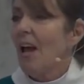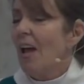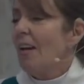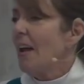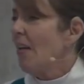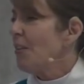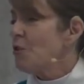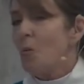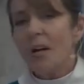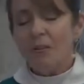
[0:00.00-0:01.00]
Now, the
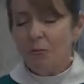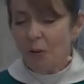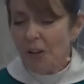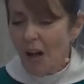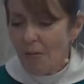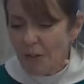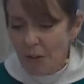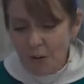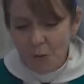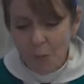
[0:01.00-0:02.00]
24
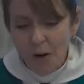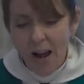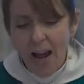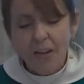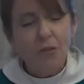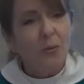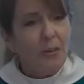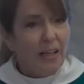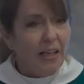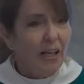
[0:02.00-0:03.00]
governors were
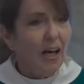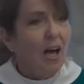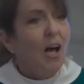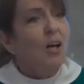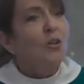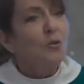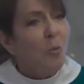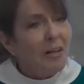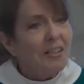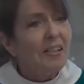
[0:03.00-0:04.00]
actually
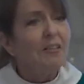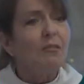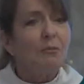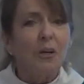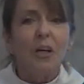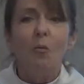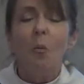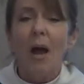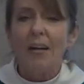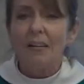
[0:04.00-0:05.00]
23
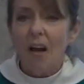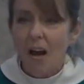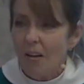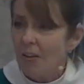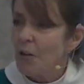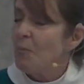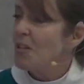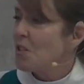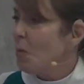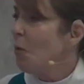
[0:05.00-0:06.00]
white-collared
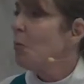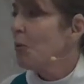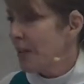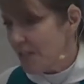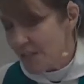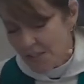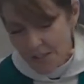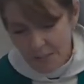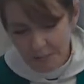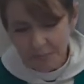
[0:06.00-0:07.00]
Episcopal
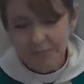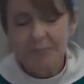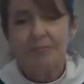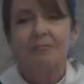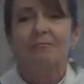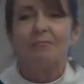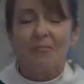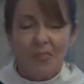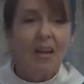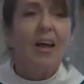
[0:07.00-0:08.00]
priests.
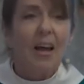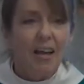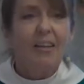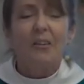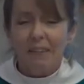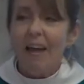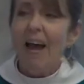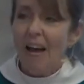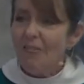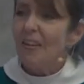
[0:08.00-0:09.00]
You can
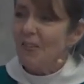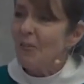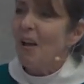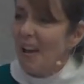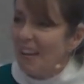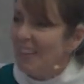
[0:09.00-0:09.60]
laugh, that's okay.